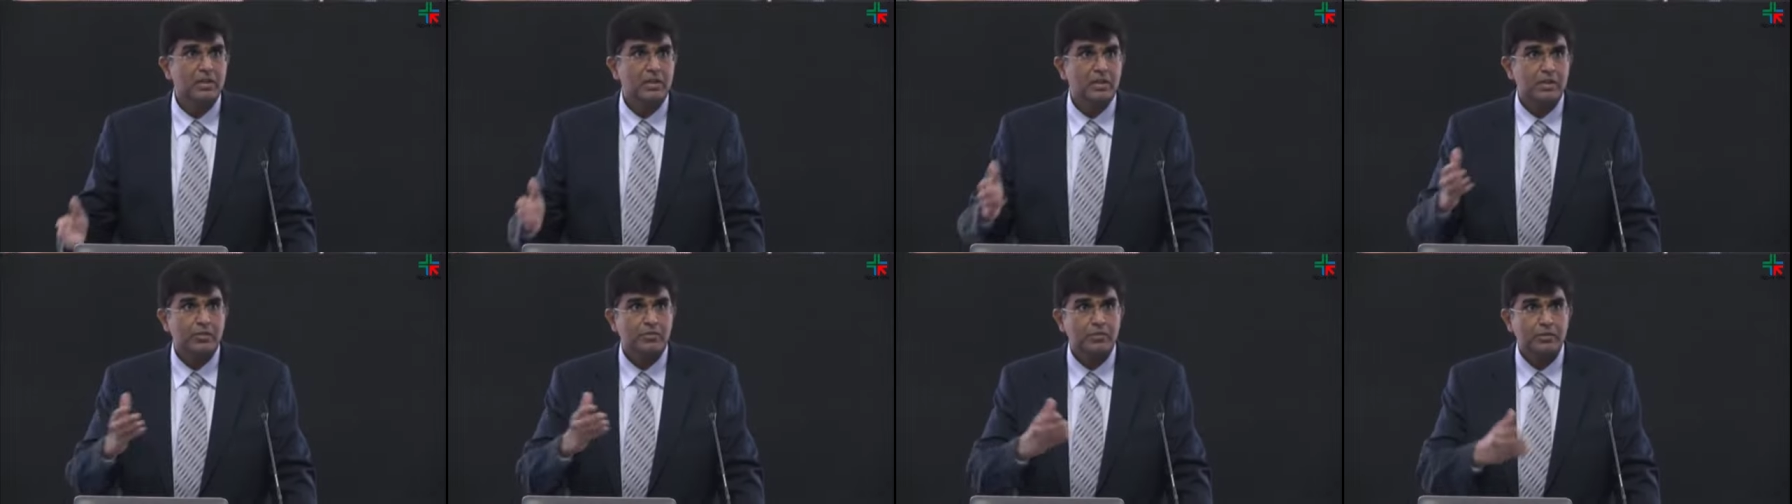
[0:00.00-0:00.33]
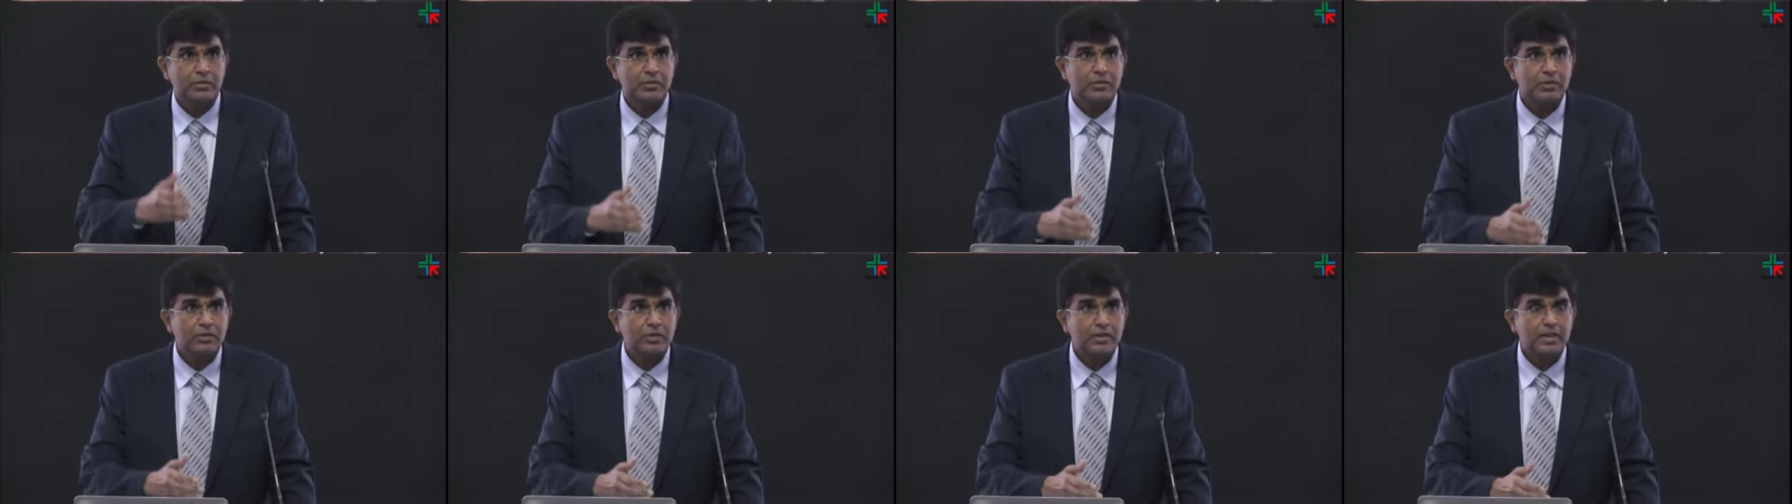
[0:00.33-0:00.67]
If you
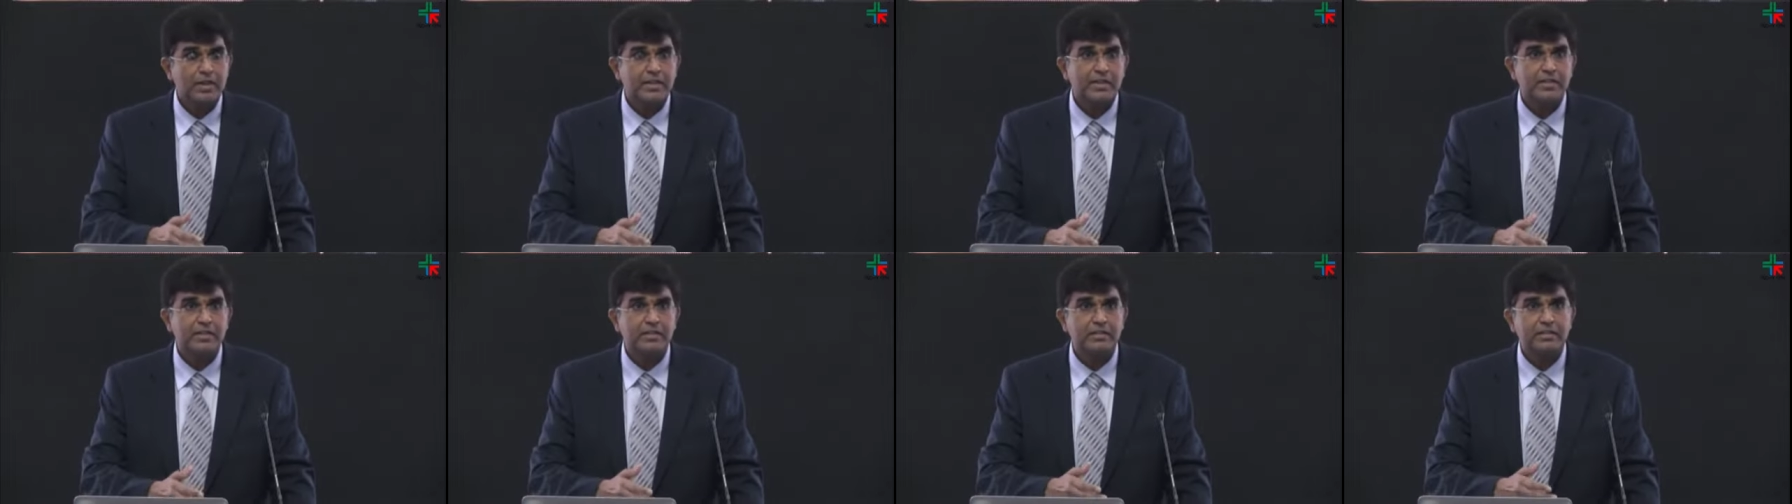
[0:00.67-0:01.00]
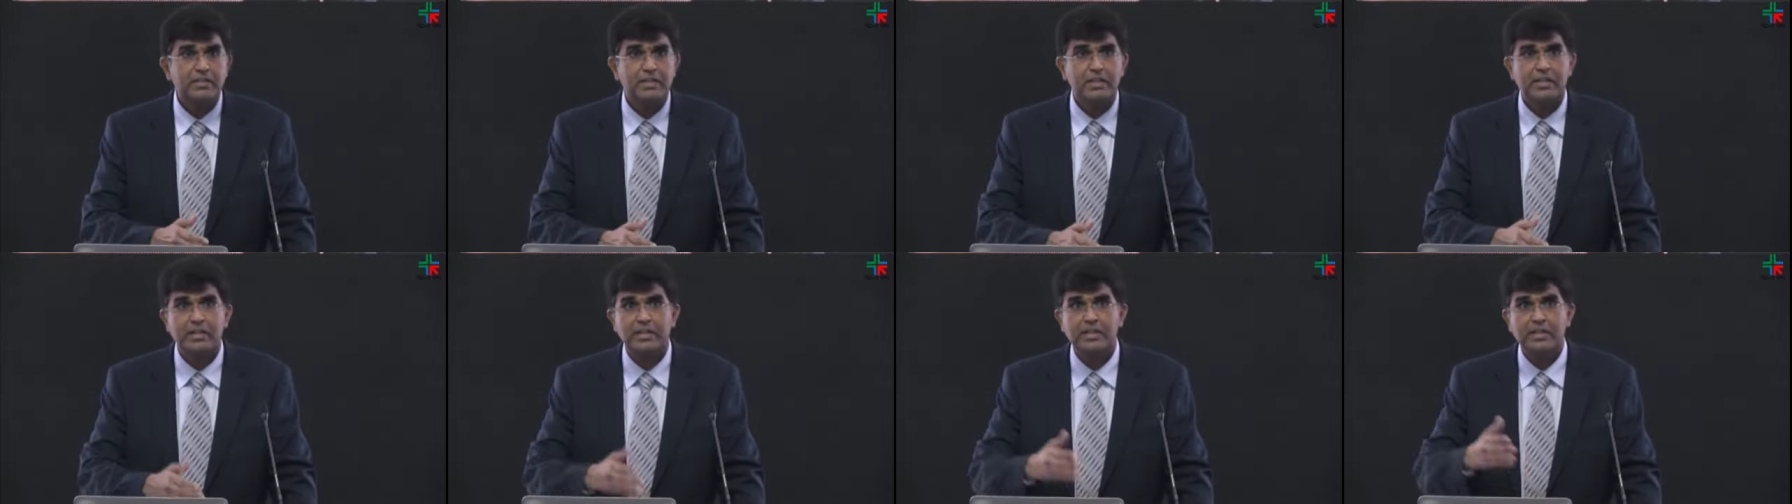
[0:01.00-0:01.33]
don't get it in
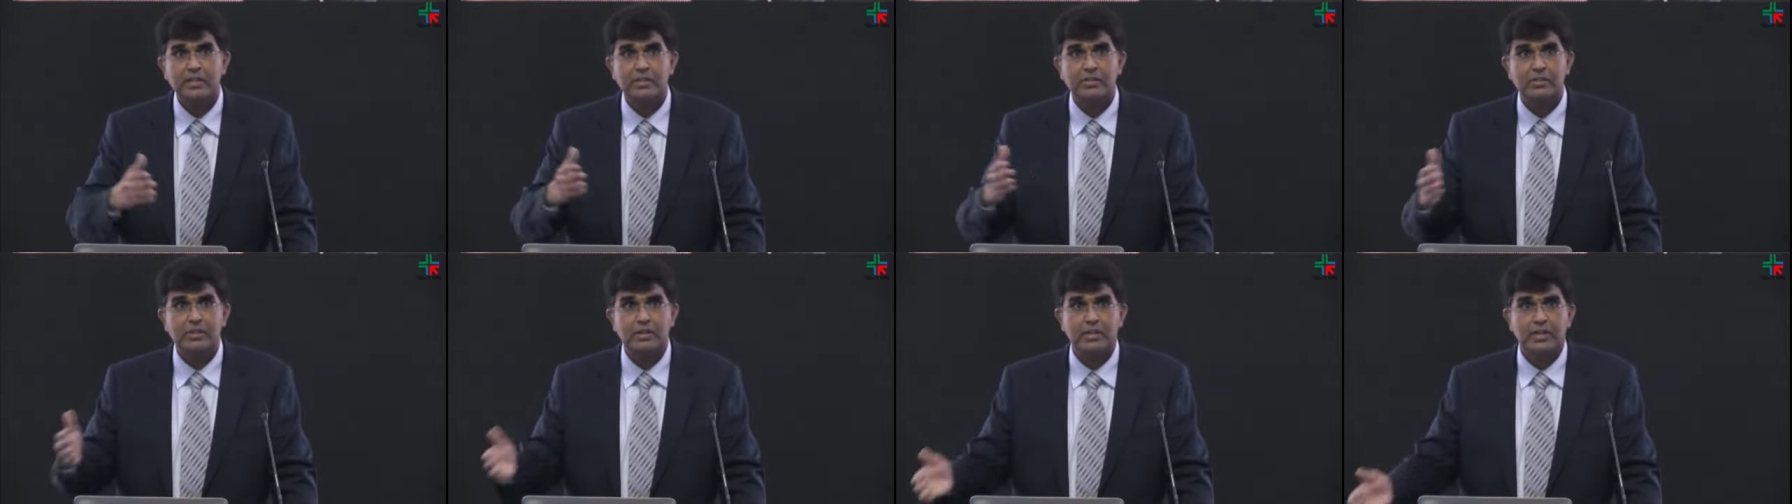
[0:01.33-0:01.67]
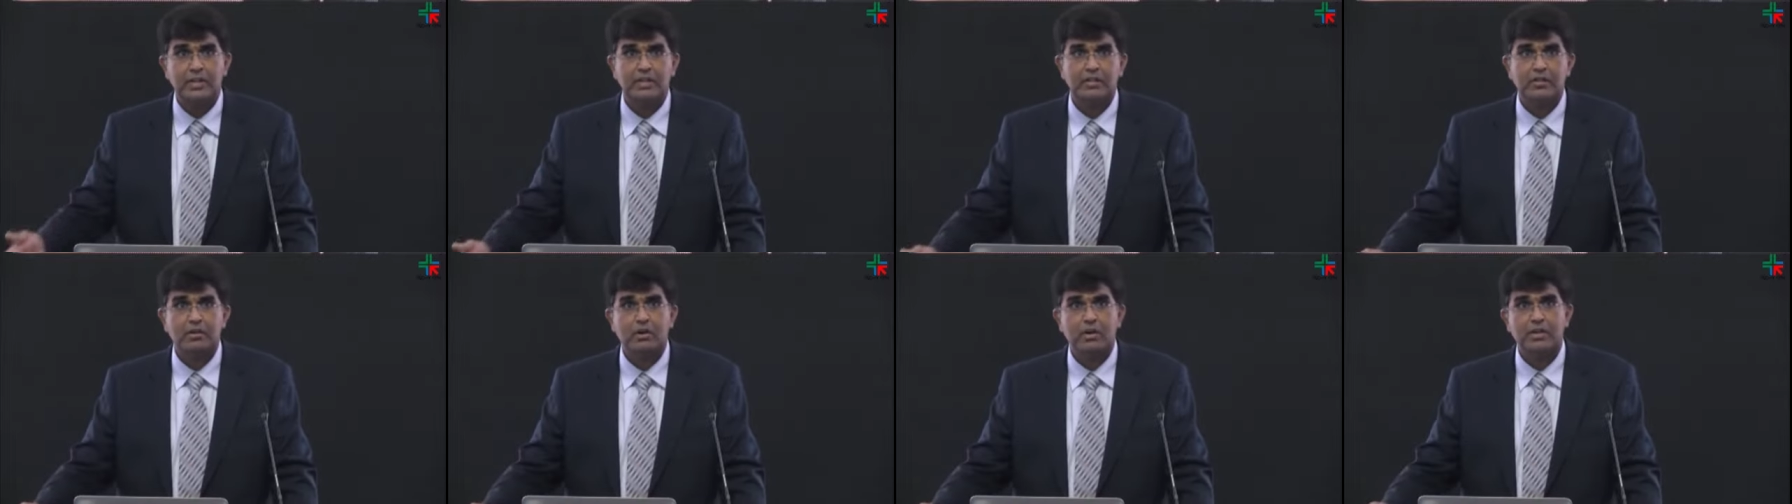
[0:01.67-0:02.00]
theory, you will
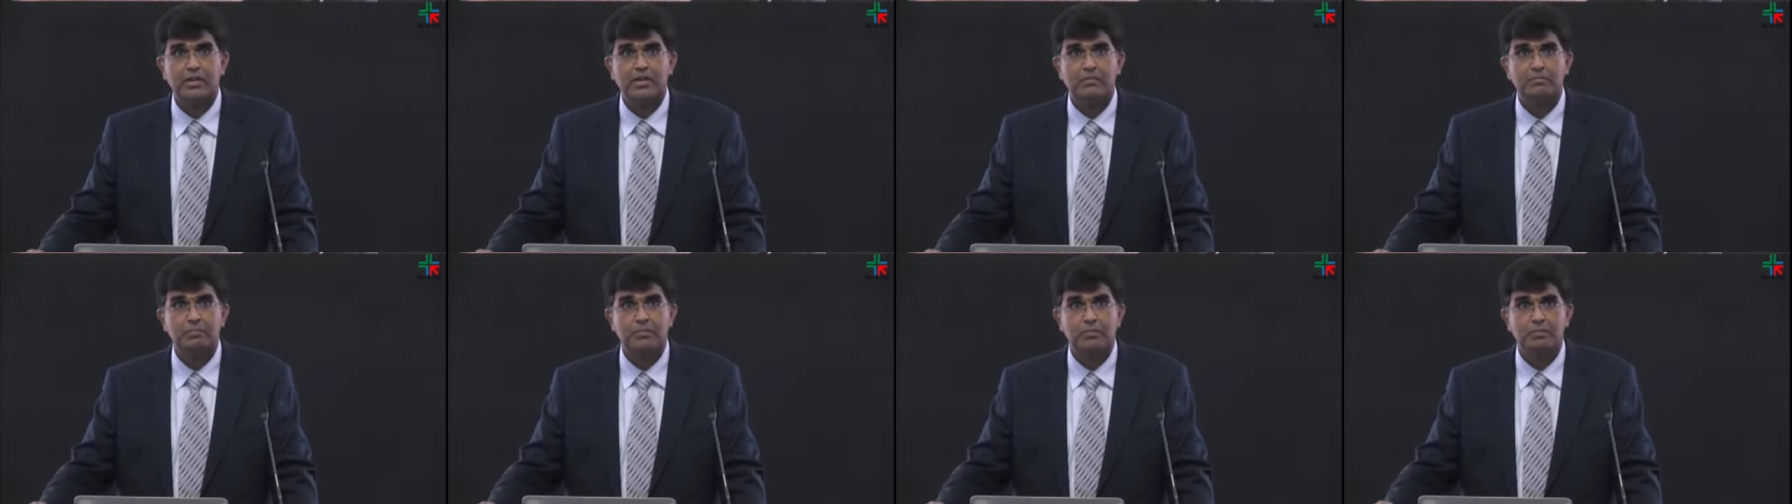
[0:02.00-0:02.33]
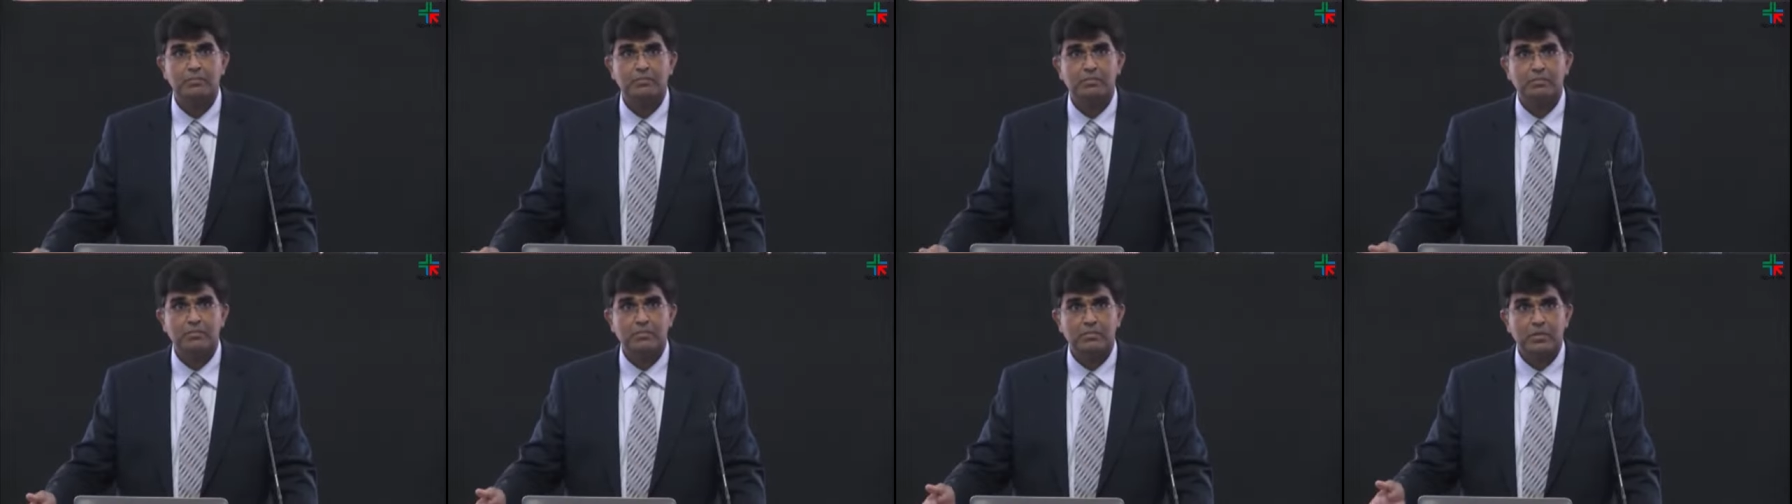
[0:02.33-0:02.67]
get caught in
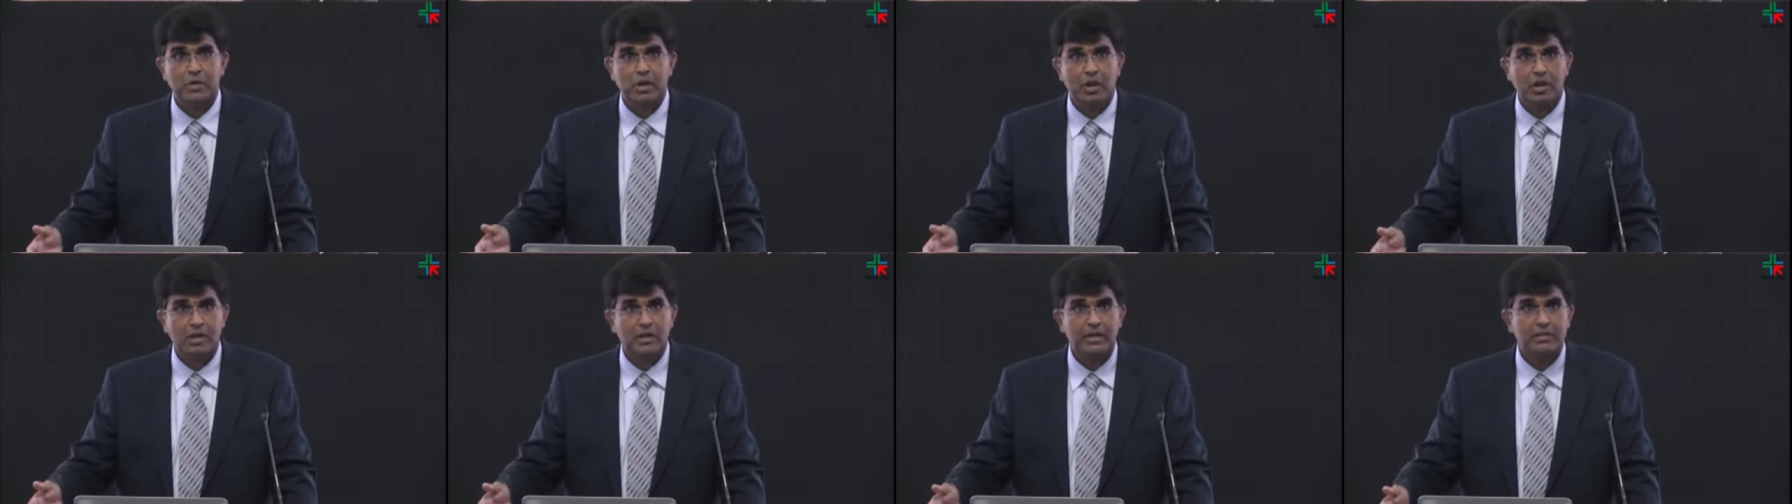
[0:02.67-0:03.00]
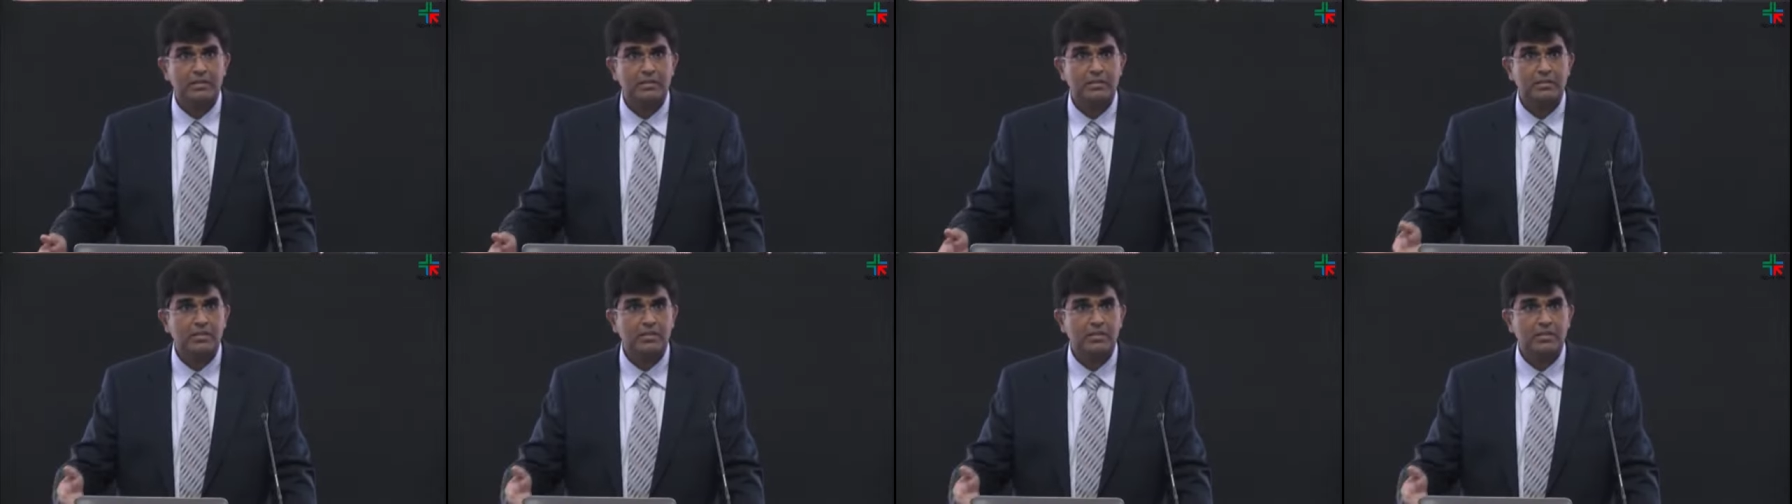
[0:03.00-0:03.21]
long case.